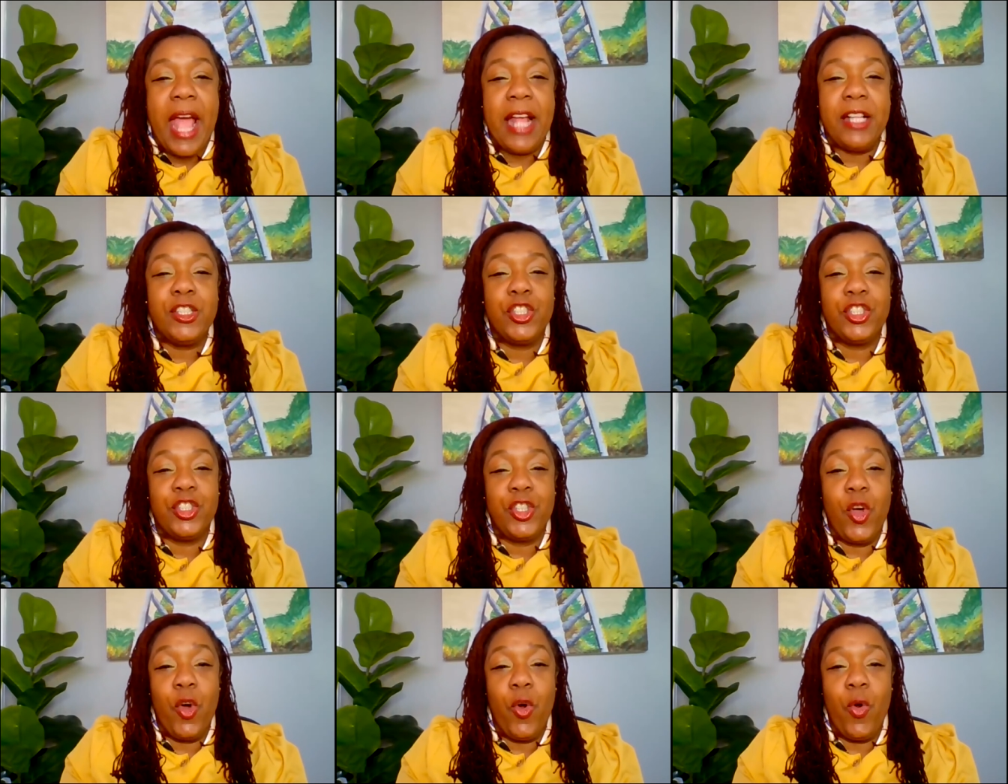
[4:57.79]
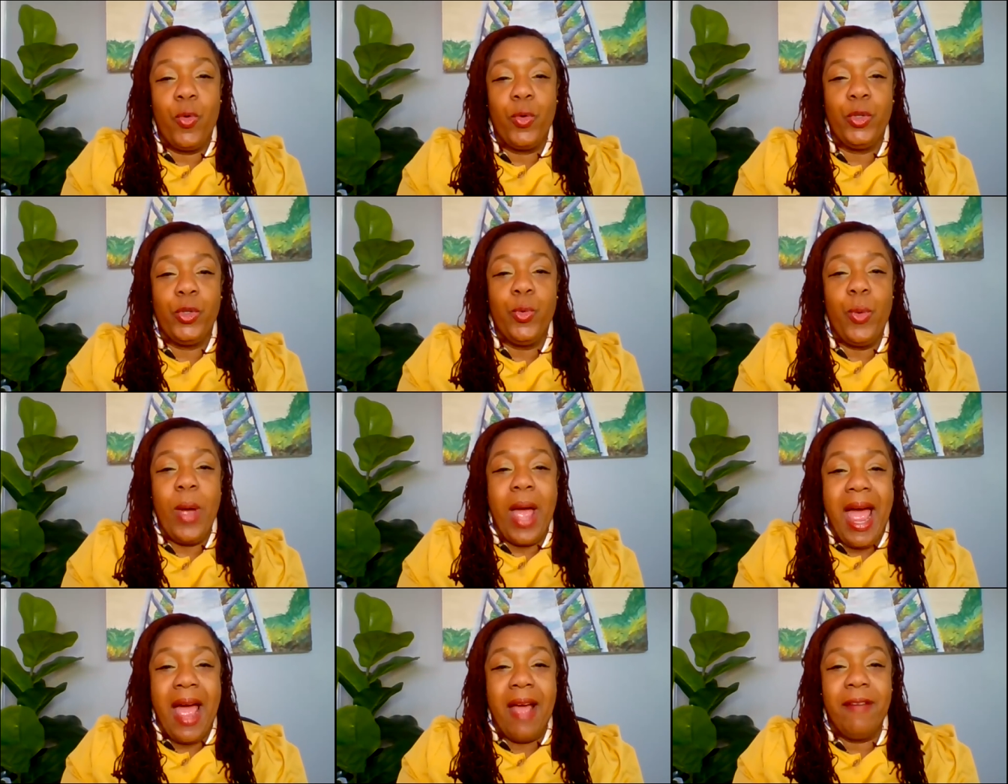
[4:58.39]
And so you
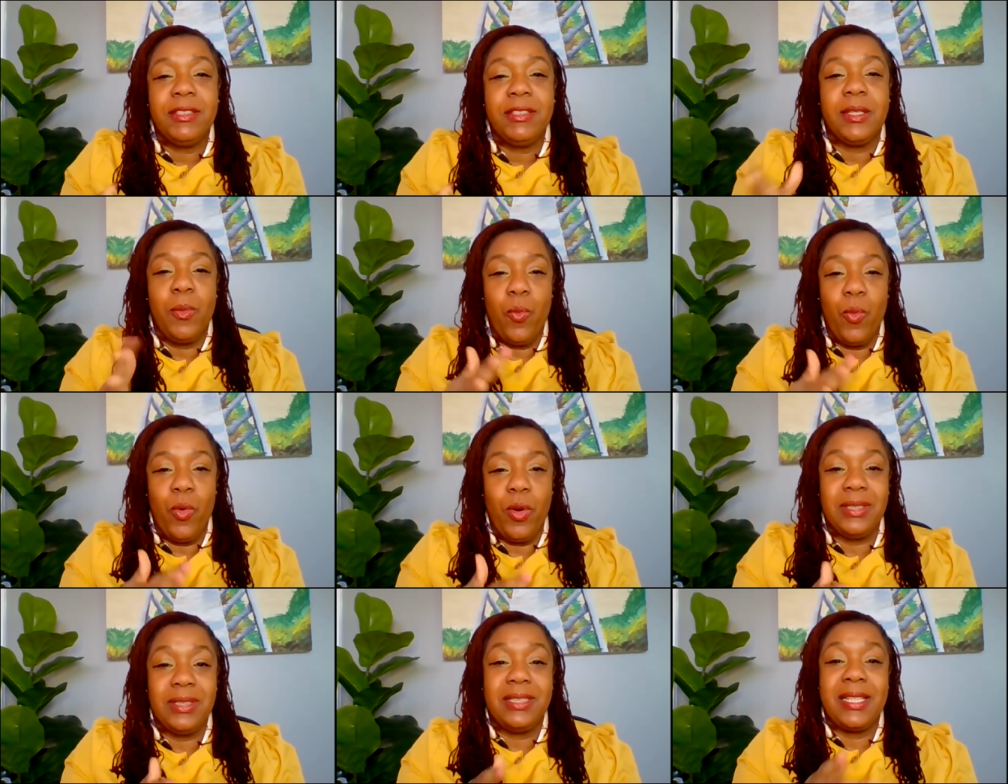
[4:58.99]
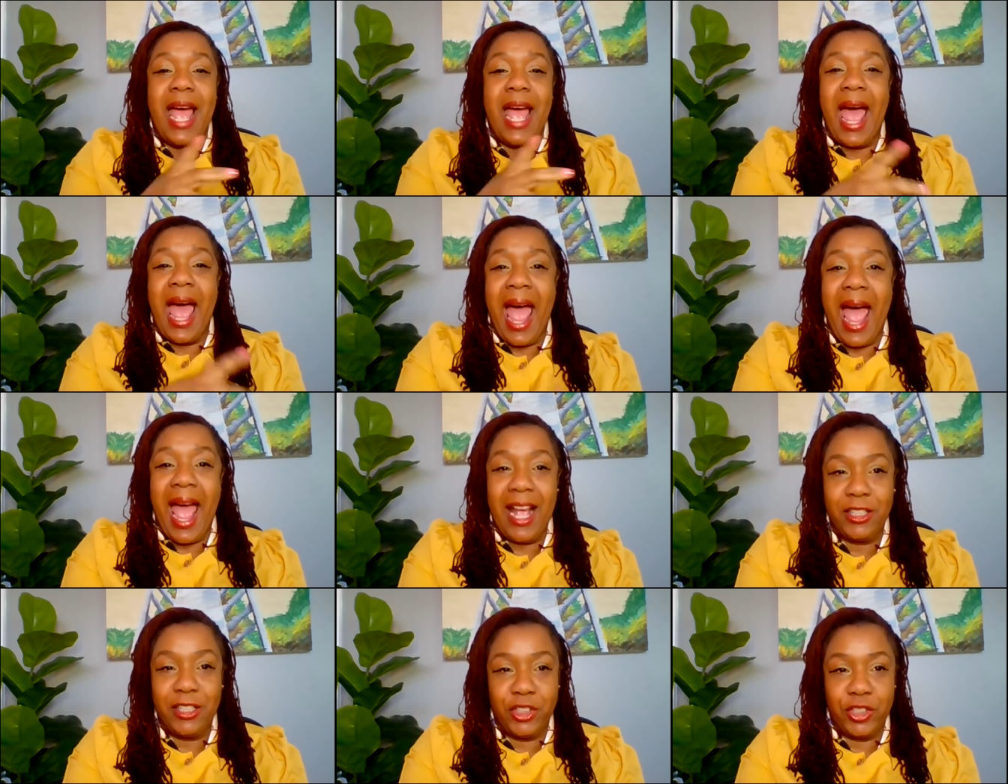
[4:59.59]
have someone to
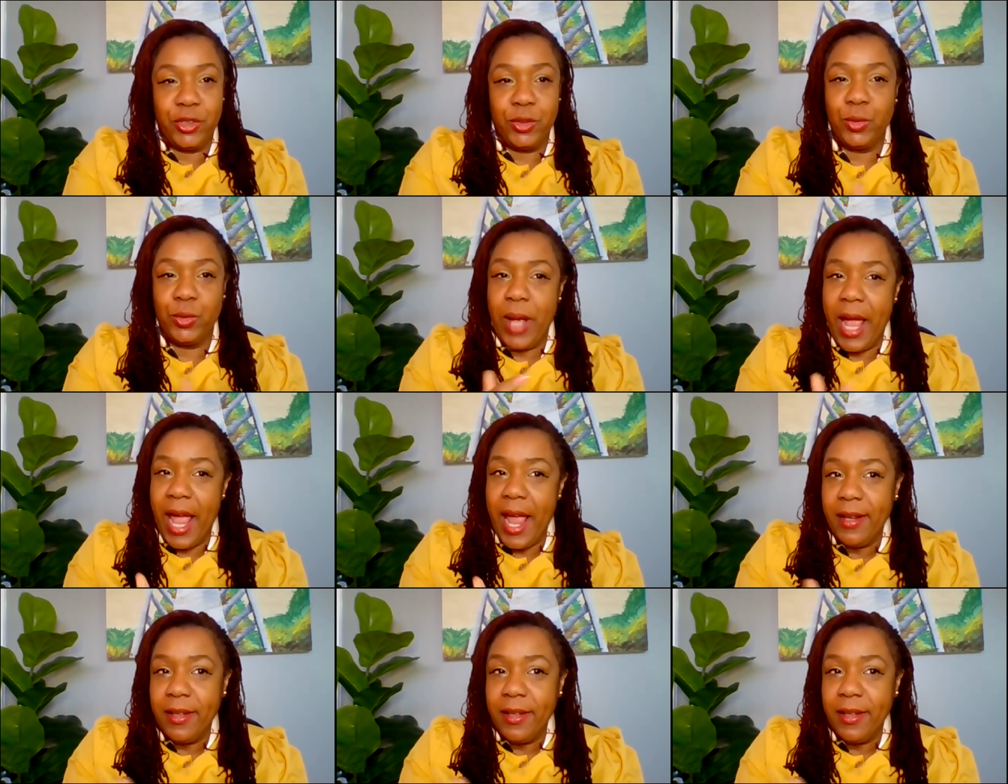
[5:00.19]
ask you, hey,